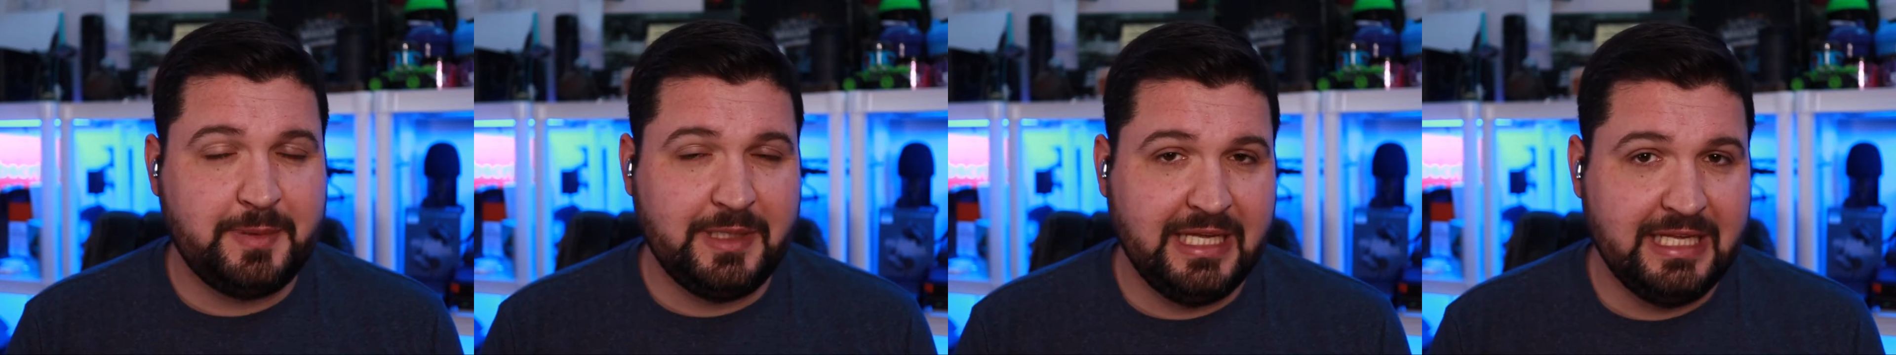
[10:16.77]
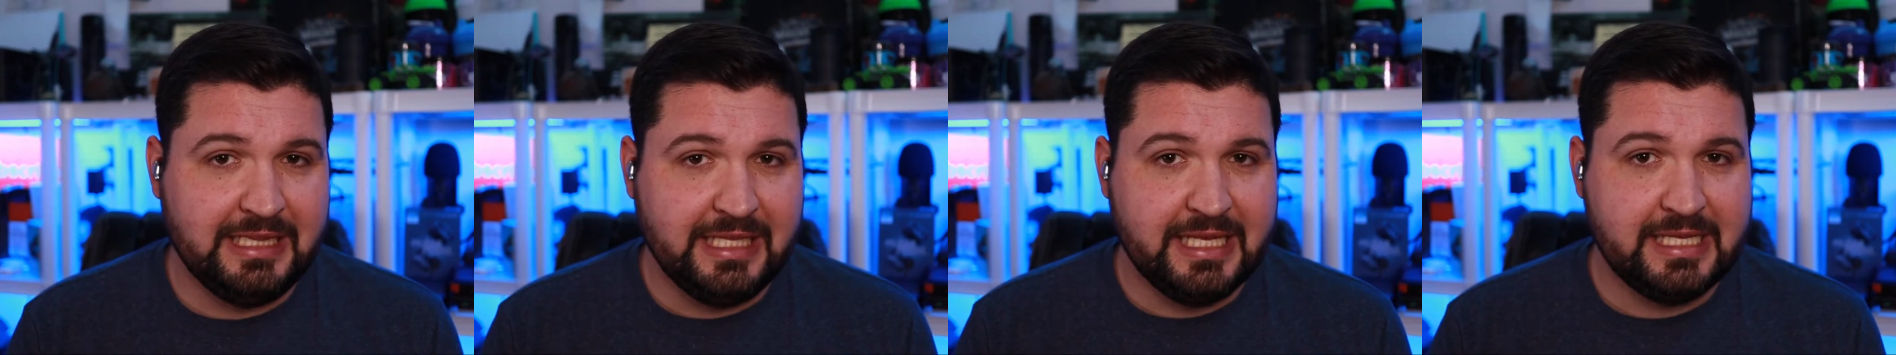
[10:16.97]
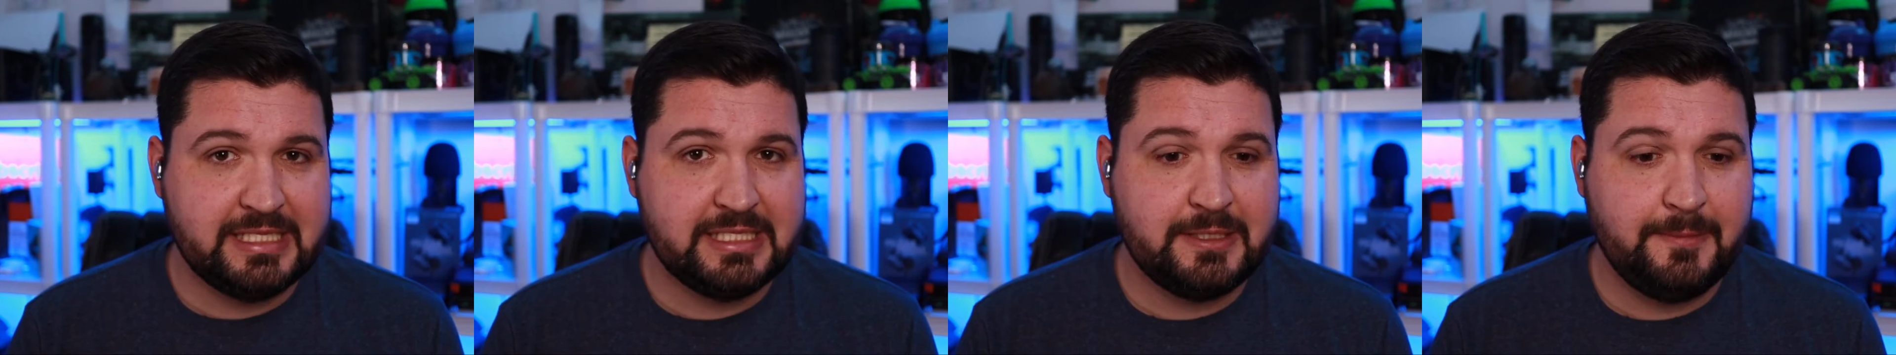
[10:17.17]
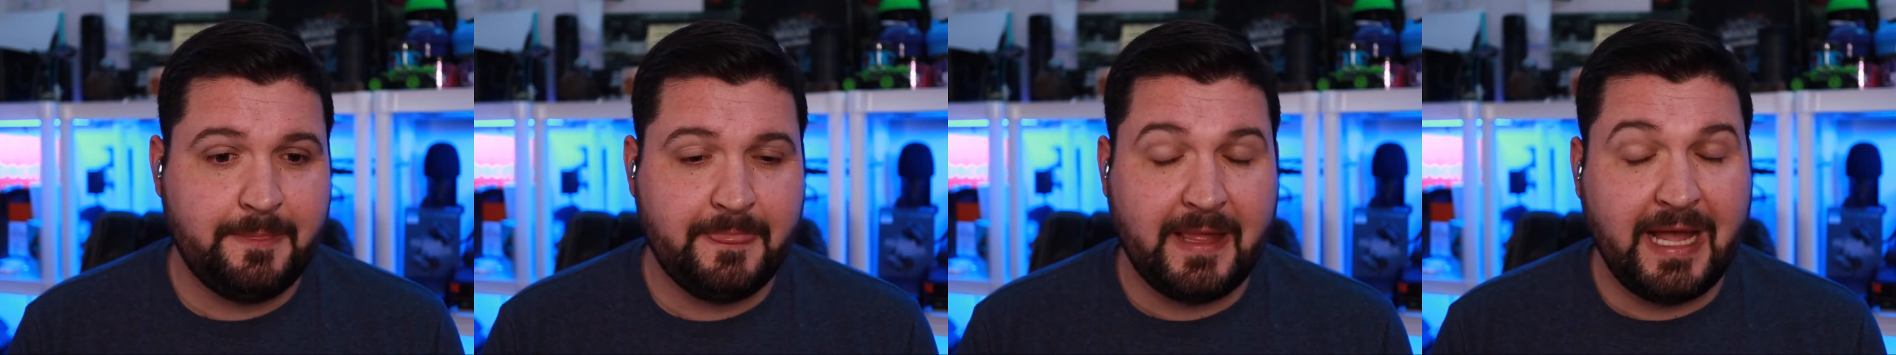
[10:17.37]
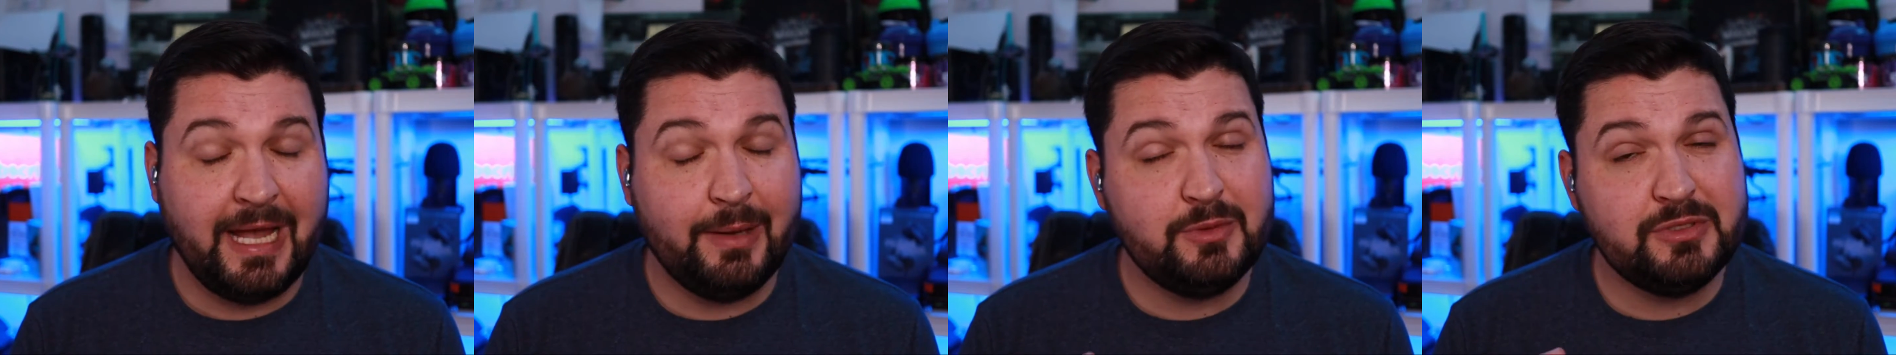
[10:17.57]
playlist,
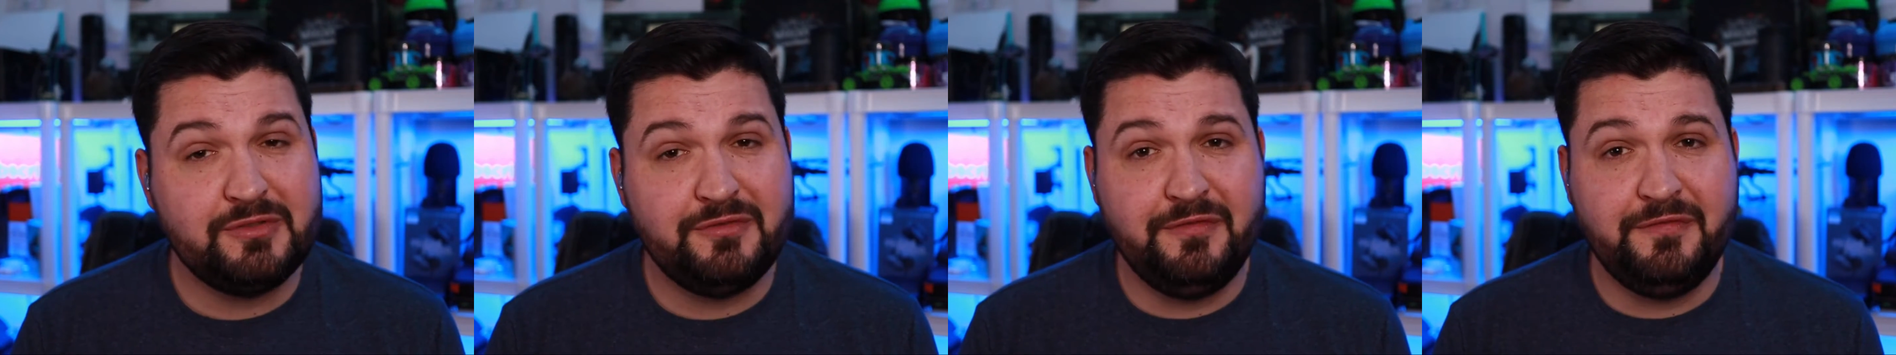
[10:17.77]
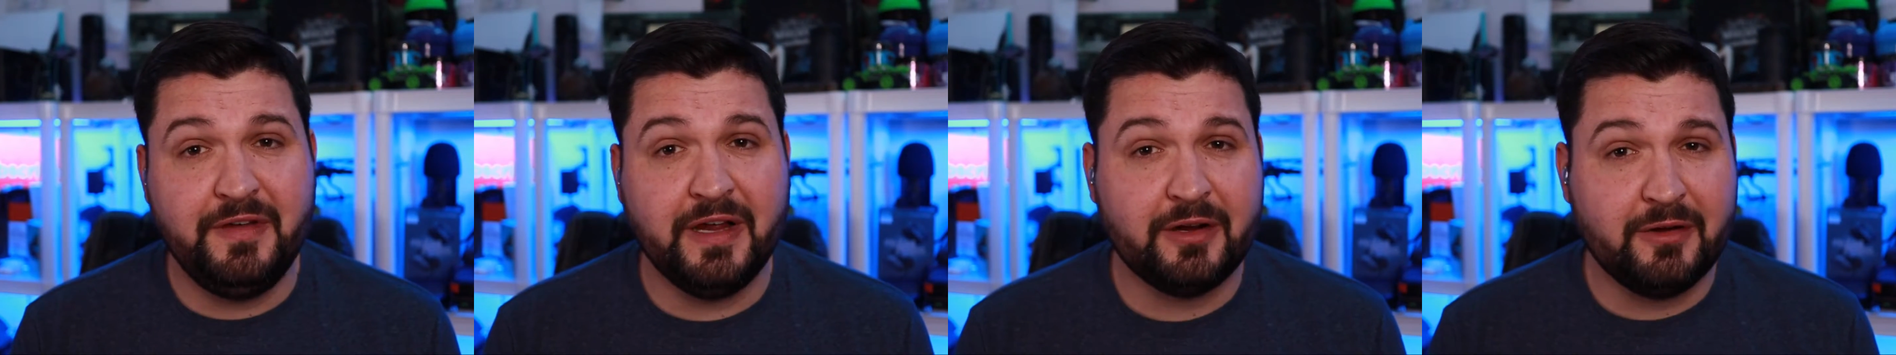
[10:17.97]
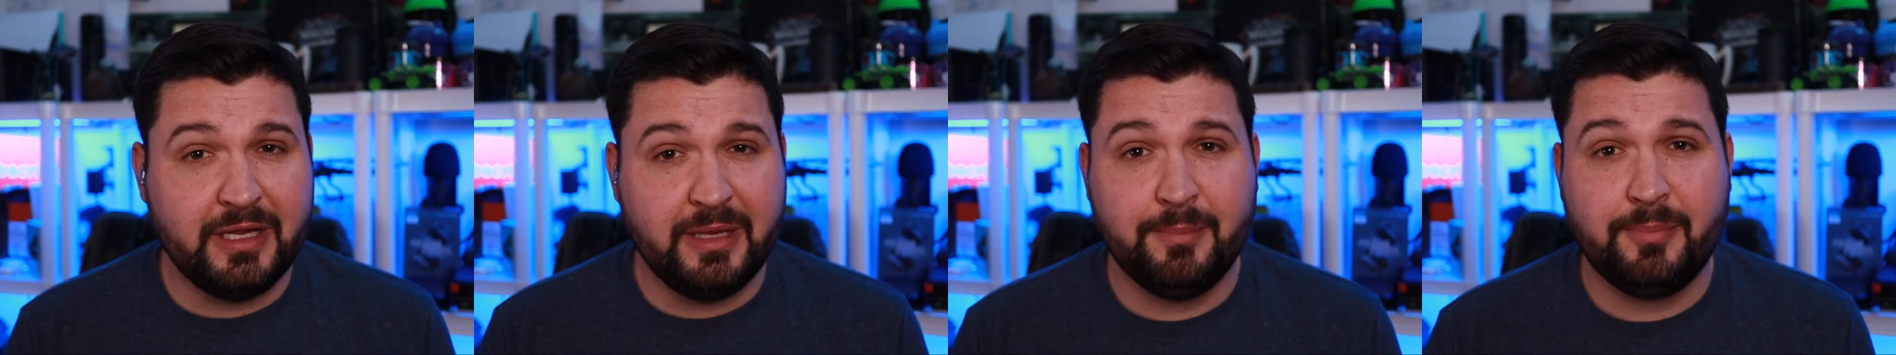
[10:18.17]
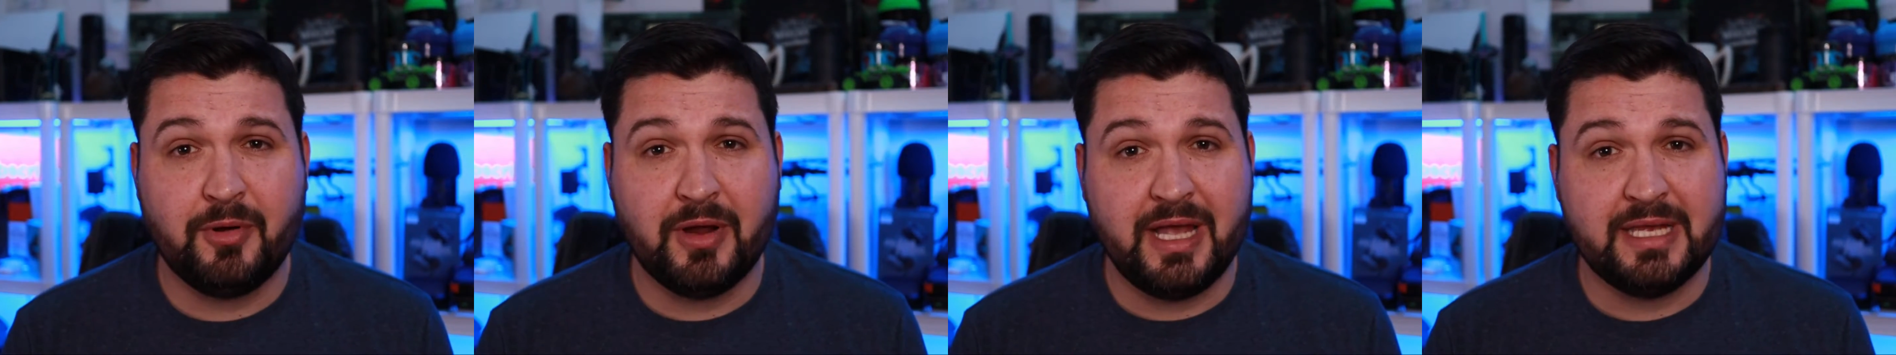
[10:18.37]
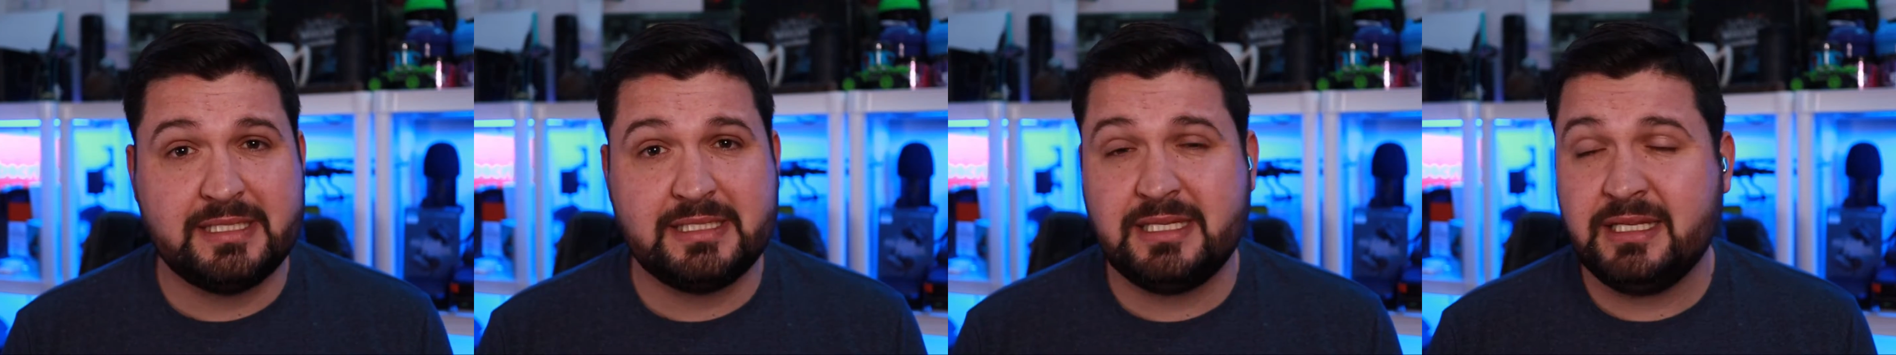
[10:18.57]
I was very
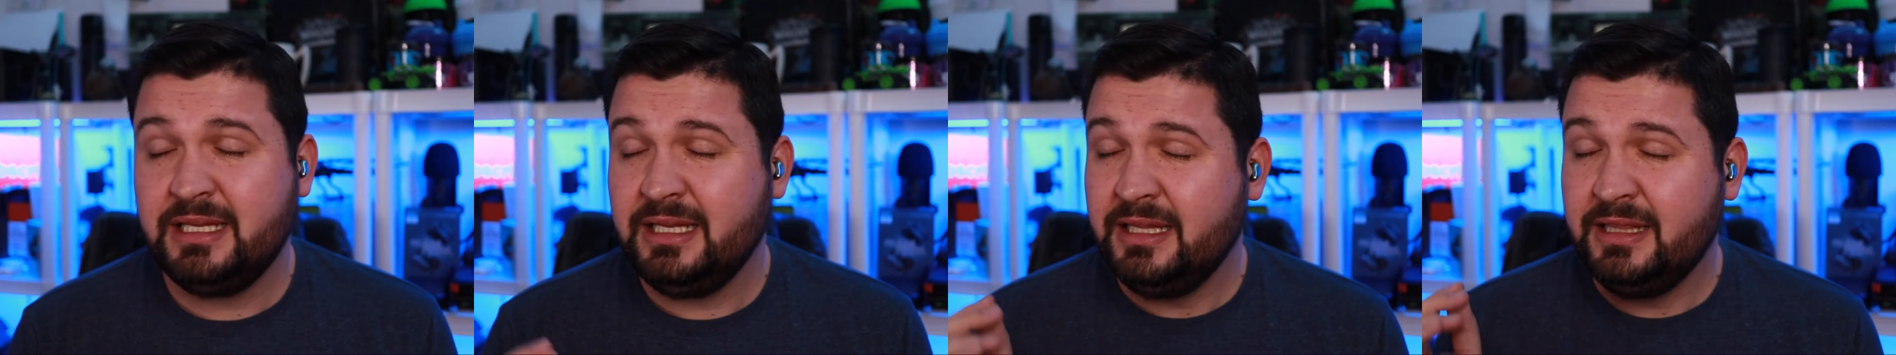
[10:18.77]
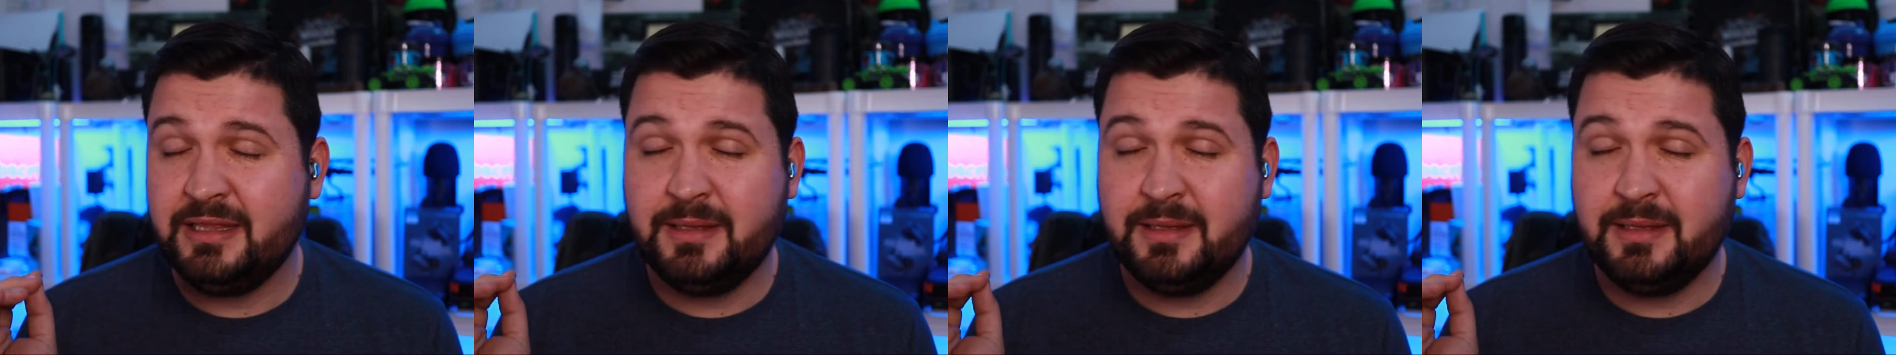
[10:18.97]
impressed.